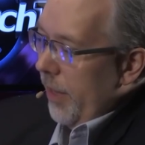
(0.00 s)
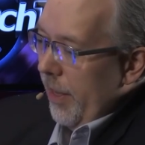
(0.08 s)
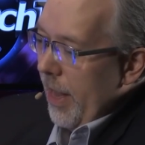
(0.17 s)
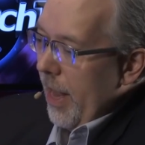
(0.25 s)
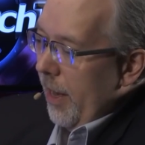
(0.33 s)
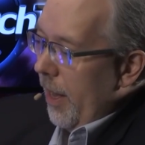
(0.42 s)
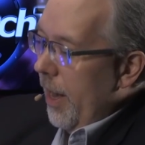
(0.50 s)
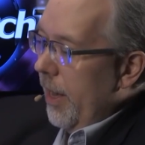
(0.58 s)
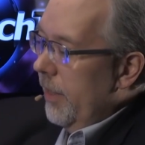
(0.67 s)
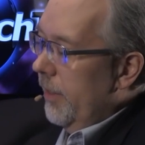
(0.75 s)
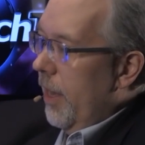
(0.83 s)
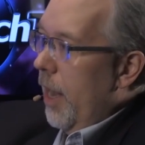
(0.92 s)
then that
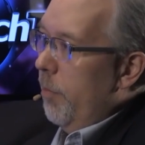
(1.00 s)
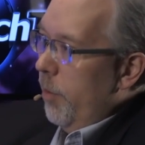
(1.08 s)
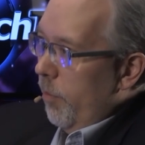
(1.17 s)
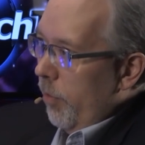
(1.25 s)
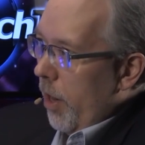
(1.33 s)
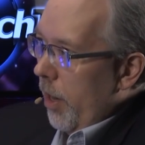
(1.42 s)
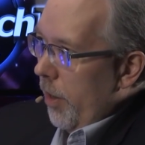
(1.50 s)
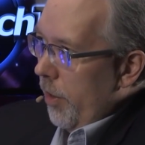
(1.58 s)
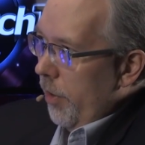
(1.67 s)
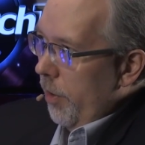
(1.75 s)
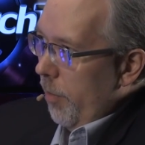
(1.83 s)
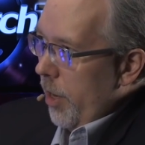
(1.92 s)
land has not been brought
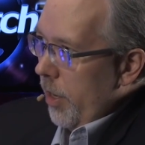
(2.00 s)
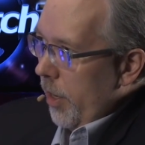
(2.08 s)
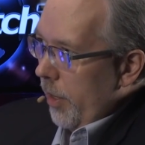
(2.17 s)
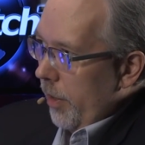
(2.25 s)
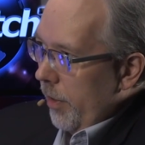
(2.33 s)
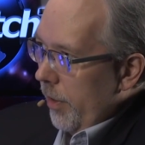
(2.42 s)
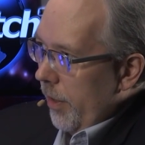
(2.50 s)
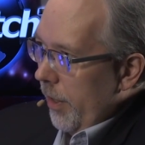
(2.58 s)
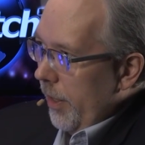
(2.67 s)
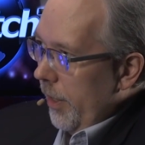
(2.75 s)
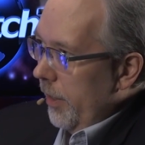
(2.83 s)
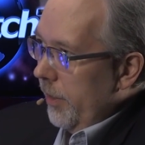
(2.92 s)
under dominion.
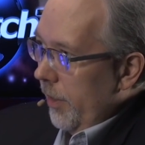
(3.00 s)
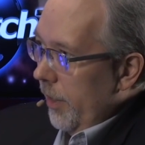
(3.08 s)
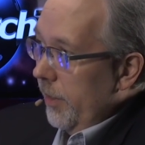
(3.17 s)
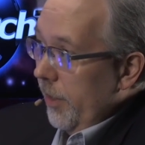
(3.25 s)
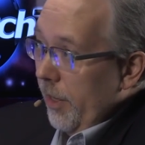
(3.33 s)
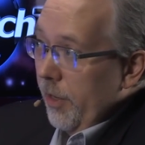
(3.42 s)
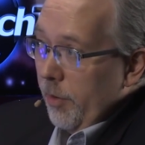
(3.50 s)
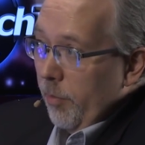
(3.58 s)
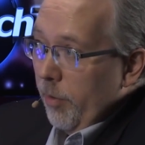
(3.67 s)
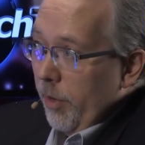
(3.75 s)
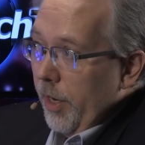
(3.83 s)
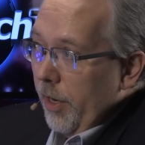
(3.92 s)
It's an
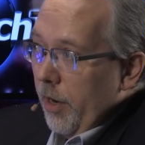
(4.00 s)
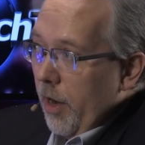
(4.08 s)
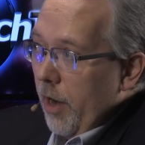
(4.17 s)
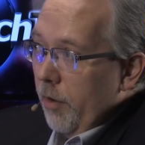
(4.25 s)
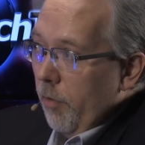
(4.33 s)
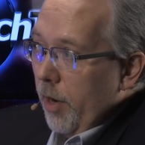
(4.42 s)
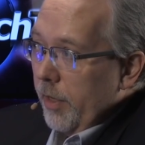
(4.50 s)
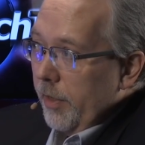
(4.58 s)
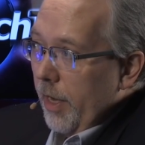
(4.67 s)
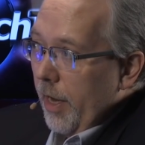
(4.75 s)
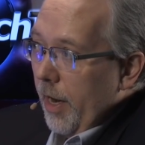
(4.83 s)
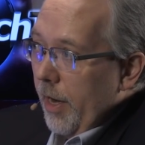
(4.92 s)
incomplete
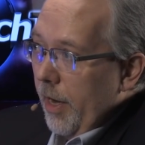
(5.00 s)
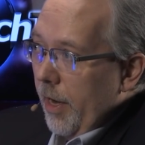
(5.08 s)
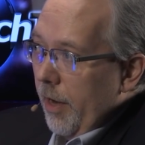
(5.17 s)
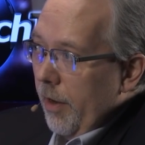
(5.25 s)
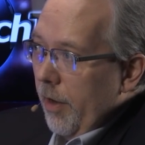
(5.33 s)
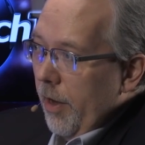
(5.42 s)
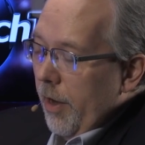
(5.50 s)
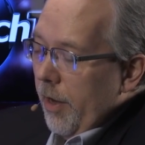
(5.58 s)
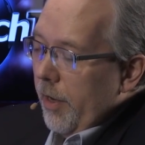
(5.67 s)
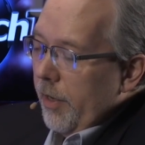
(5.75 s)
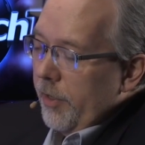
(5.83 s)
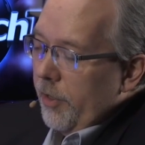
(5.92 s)
conquest, that idea.
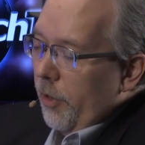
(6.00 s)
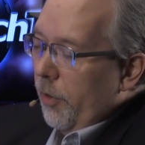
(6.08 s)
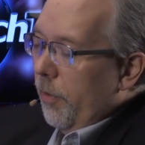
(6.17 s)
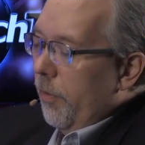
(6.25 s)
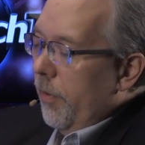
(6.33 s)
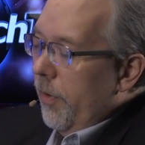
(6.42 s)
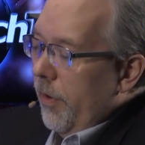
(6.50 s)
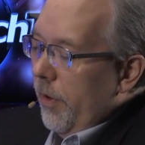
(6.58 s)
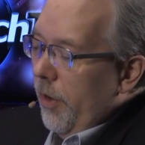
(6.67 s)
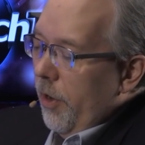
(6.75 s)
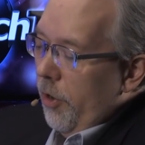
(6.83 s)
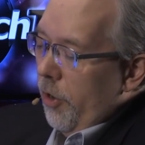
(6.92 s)
So,
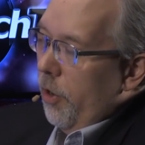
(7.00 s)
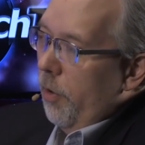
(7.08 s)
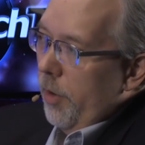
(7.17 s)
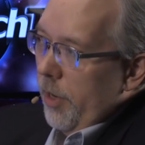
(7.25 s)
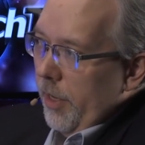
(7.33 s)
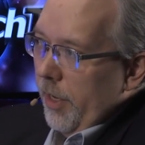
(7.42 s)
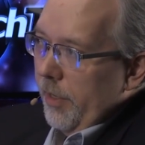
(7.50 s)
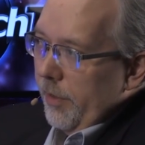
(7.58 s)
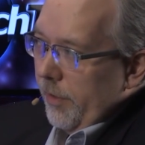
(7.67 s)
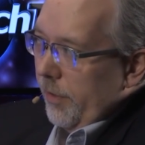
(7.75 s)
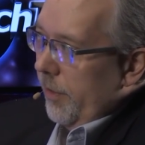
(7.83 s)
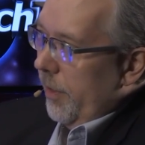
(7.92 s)
you go into
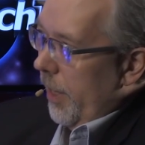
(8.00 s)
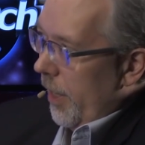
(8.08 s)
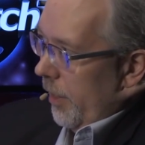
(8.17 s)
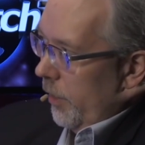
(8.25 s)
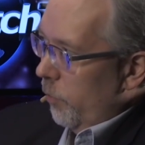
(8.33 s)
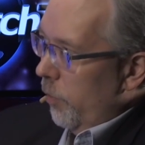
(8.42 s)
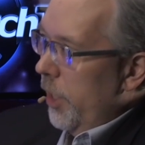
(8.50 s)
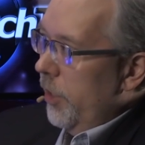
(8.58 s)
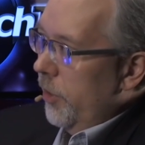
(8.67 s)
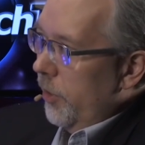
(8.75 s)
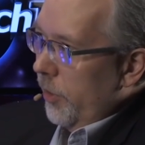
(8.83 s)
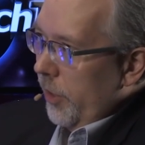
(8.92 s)
these
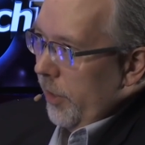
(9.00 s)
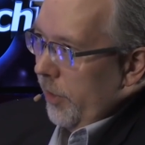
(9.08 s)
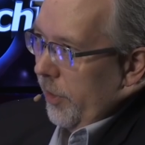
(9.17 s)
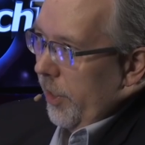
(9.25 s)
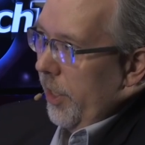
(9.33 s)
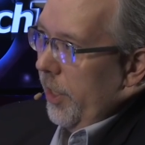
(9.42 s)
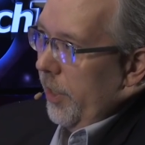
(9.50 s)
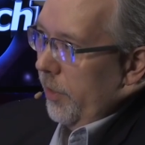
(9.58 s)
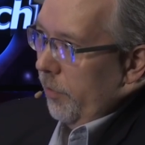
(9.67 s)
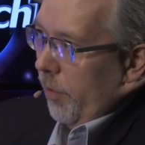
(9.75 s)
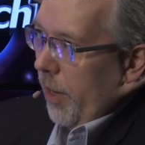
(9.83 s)
regions, these cities,